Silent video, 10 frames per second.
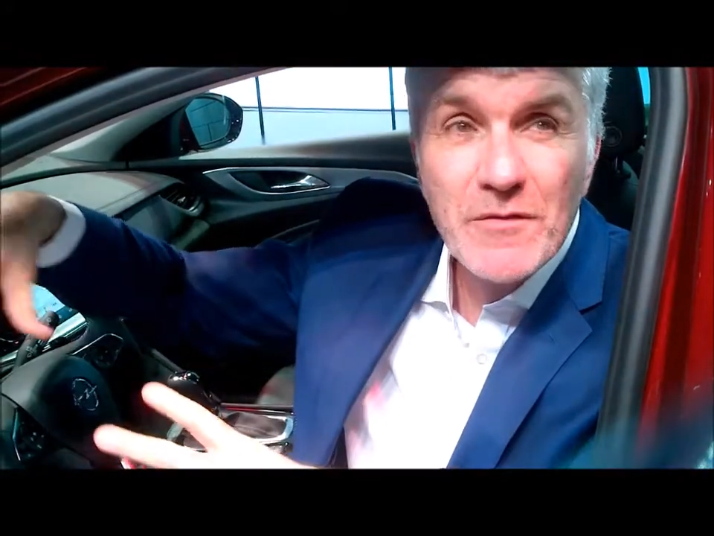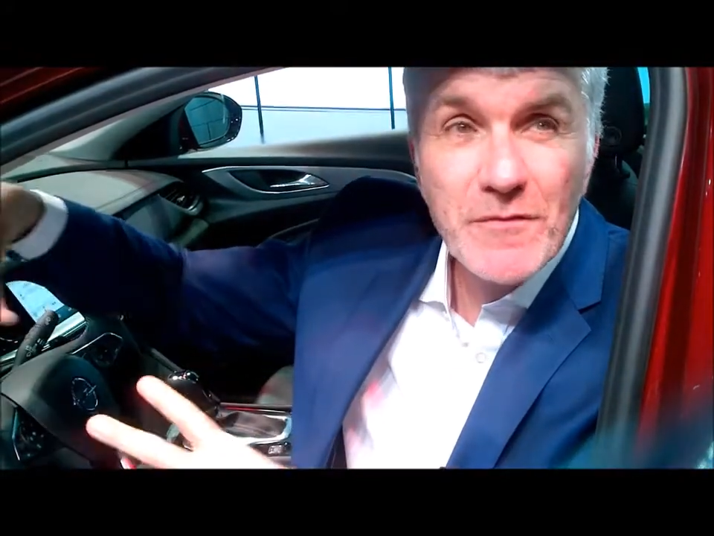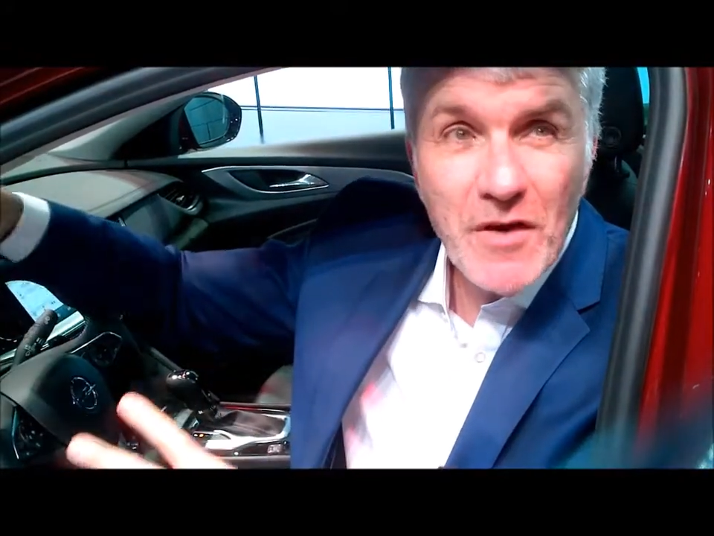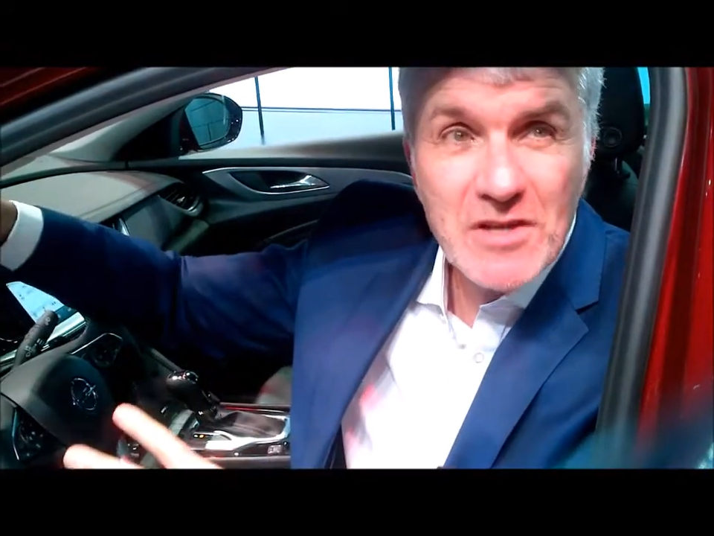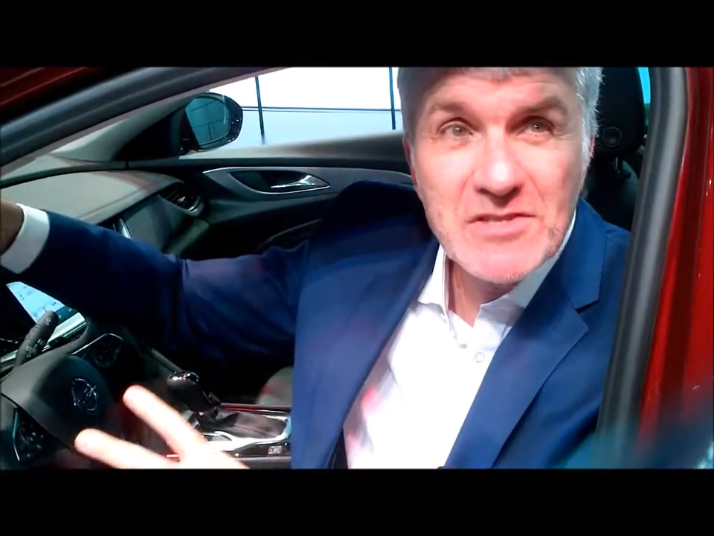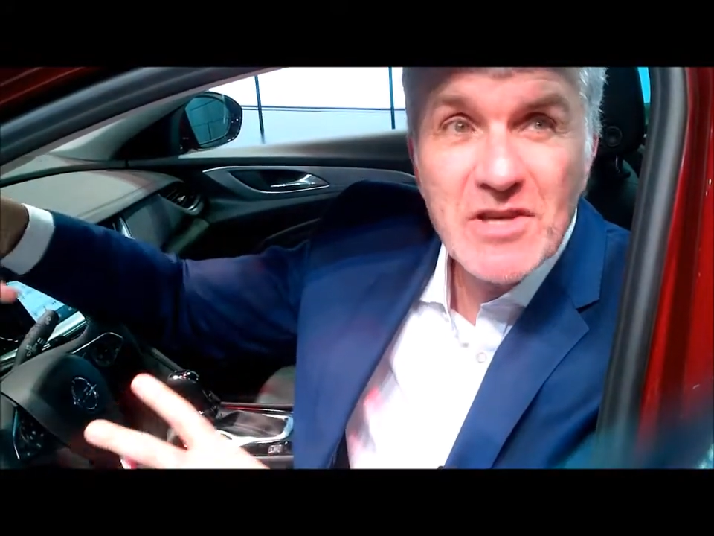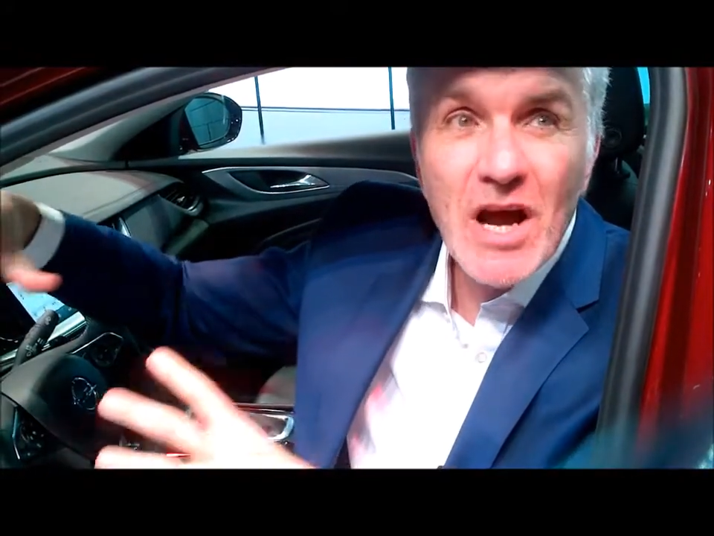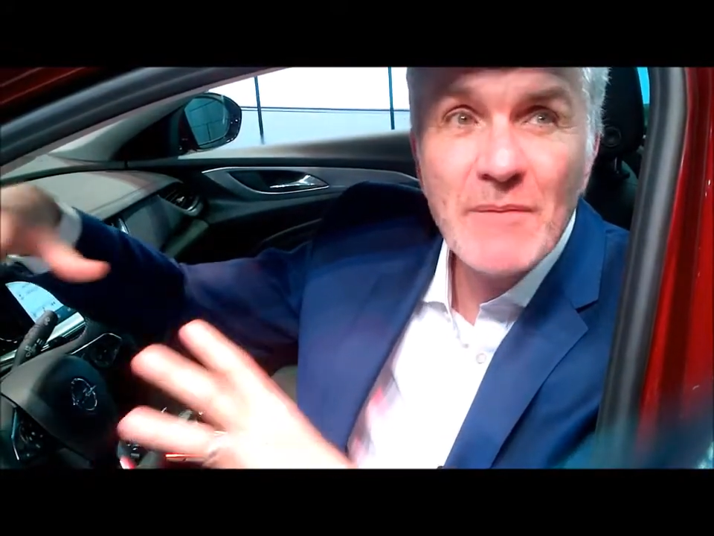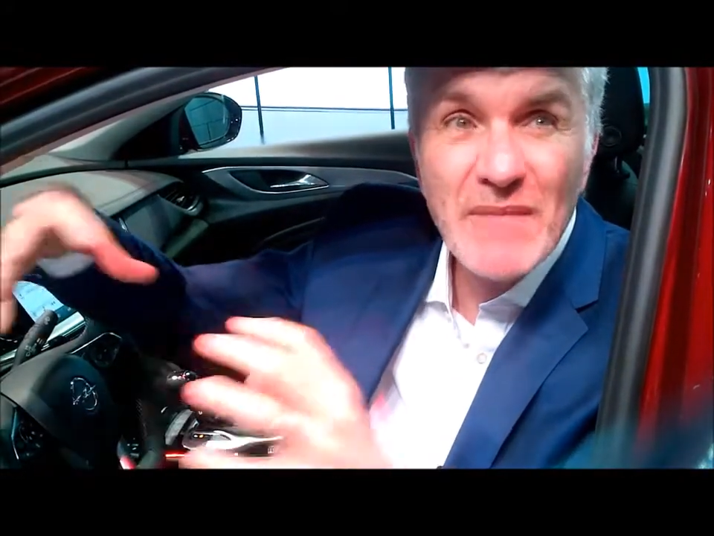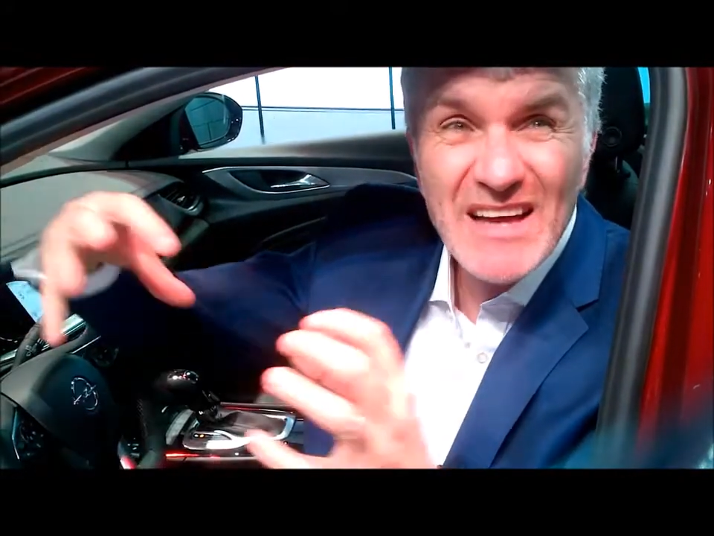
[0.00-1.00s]
first
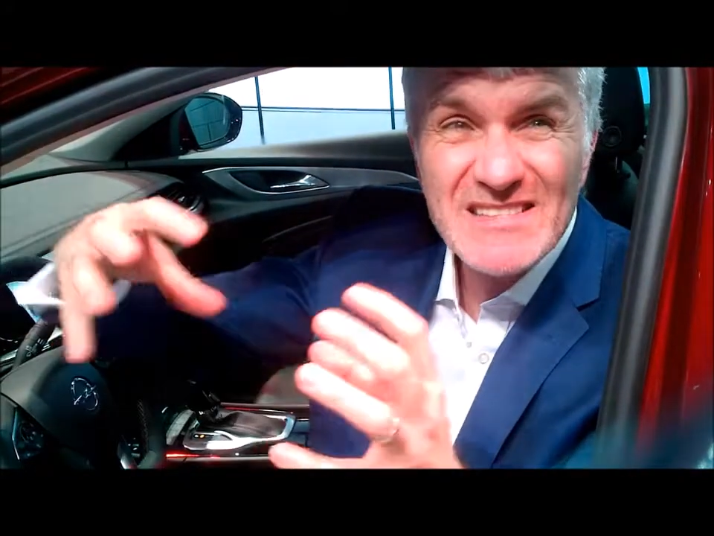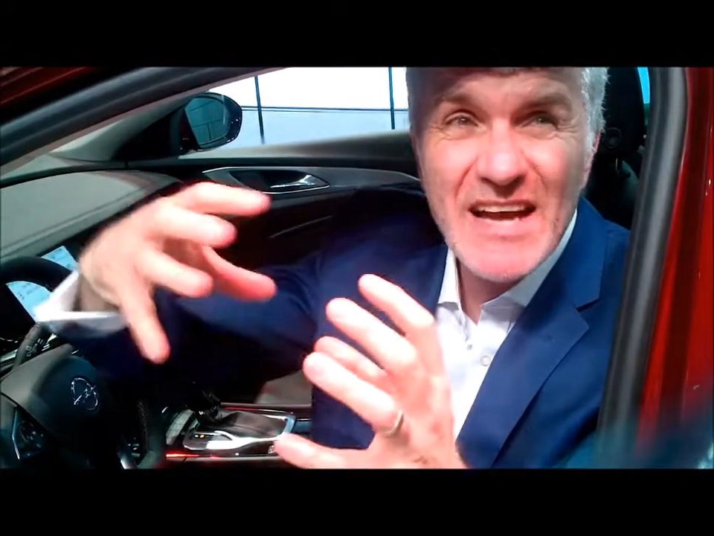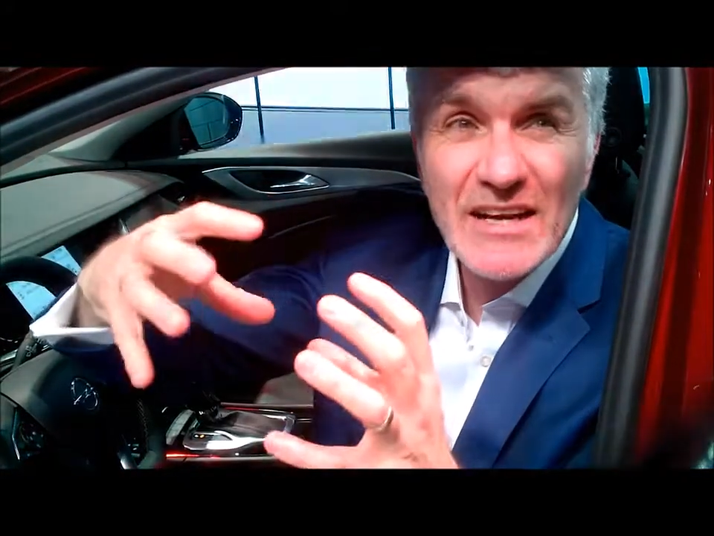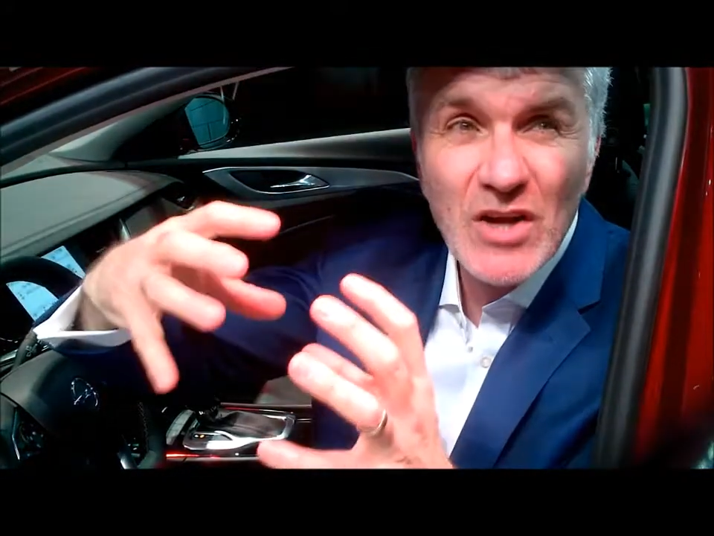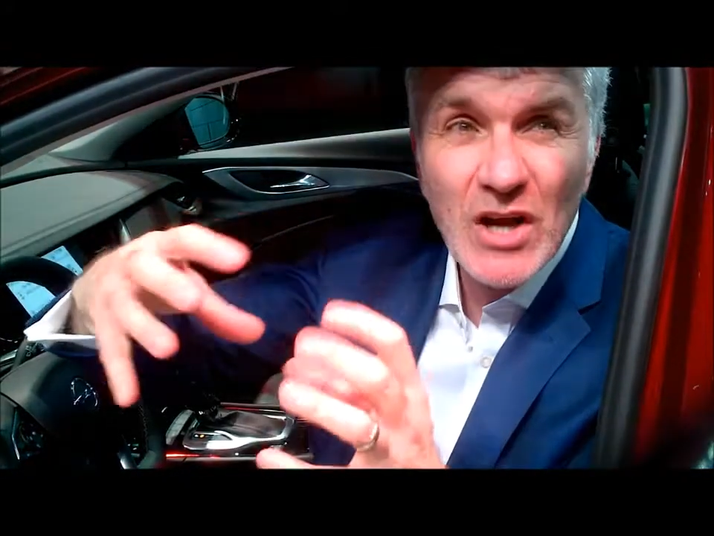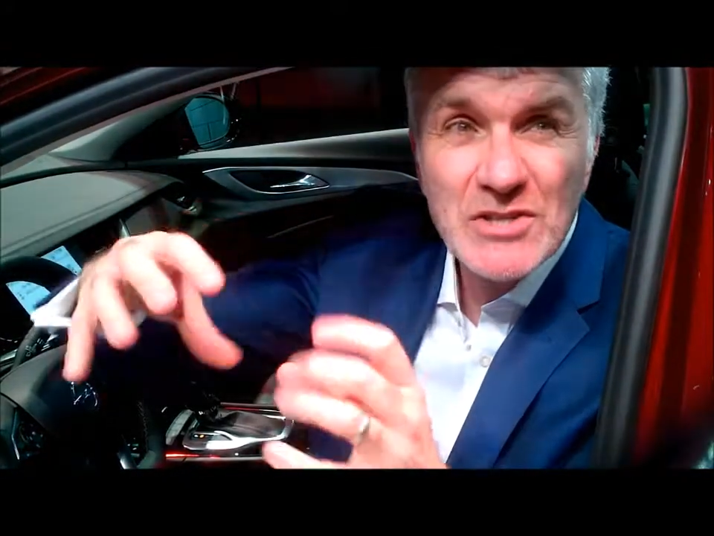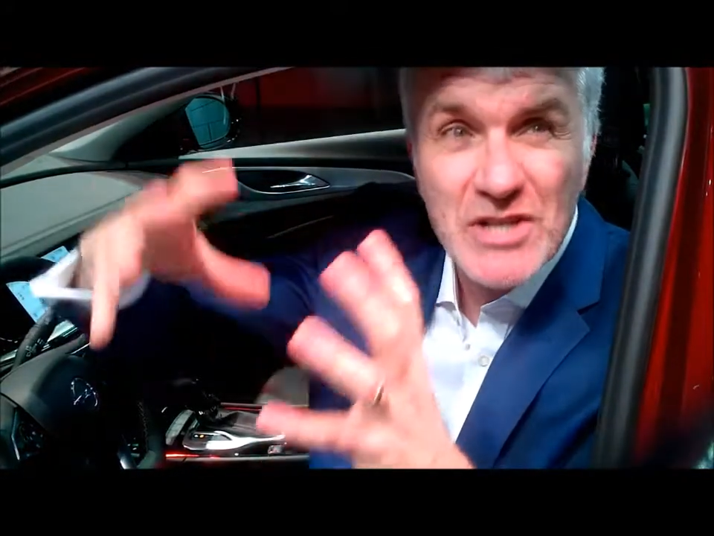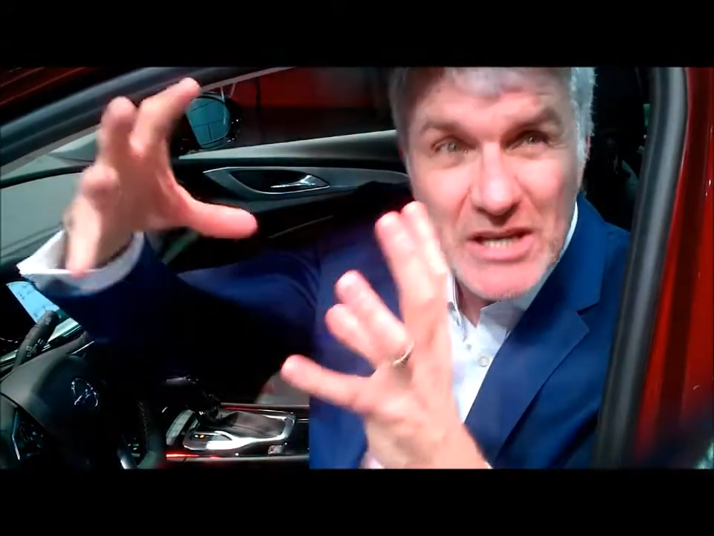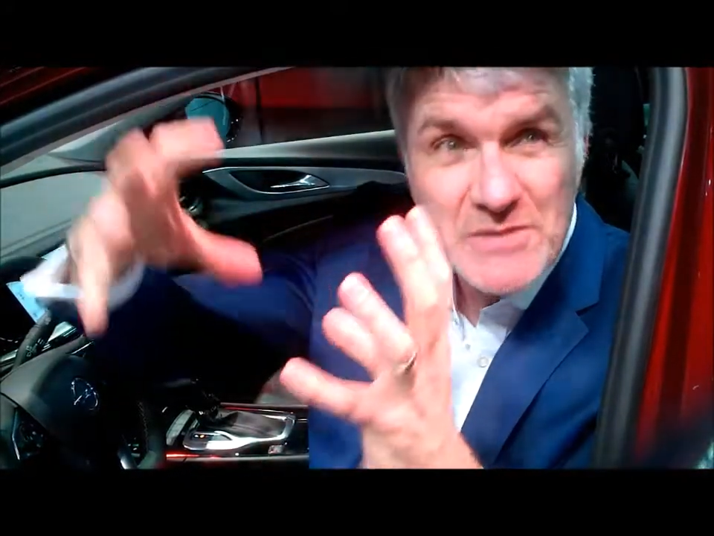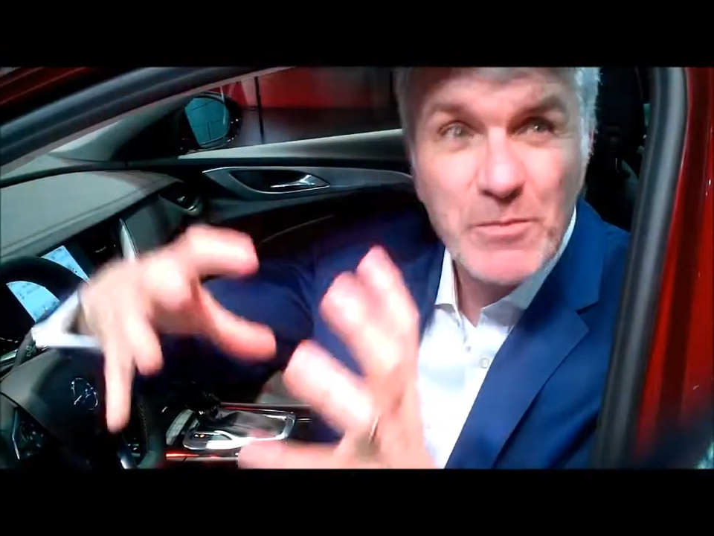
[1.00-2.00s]
time that
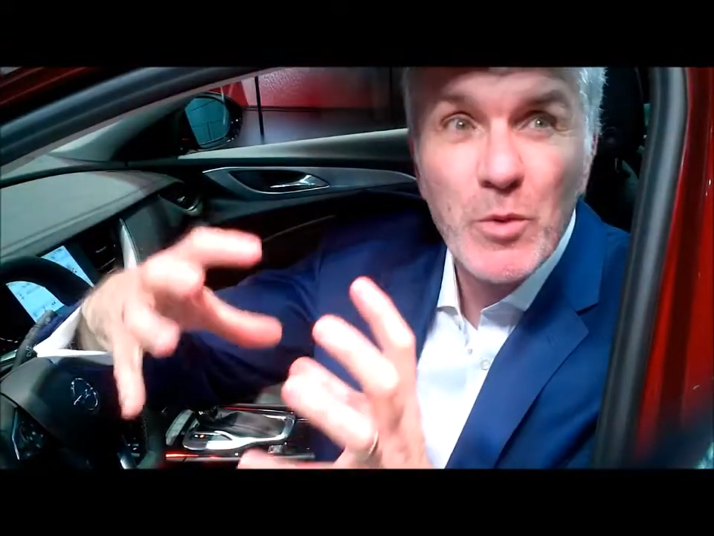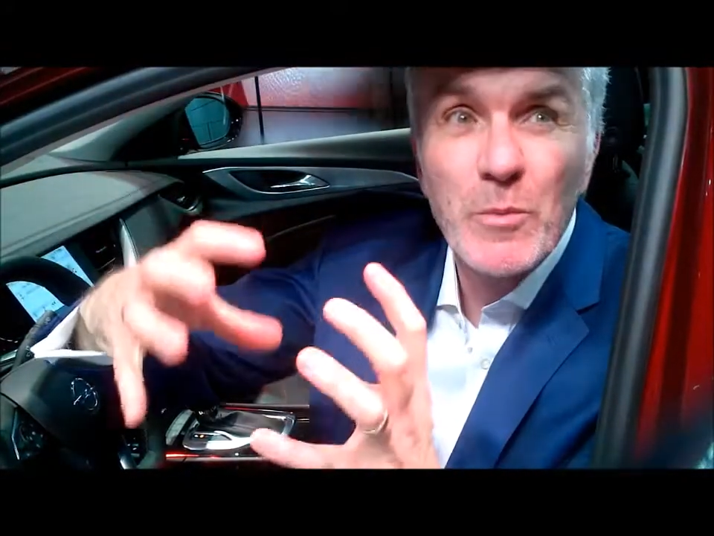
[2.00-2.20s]
technology has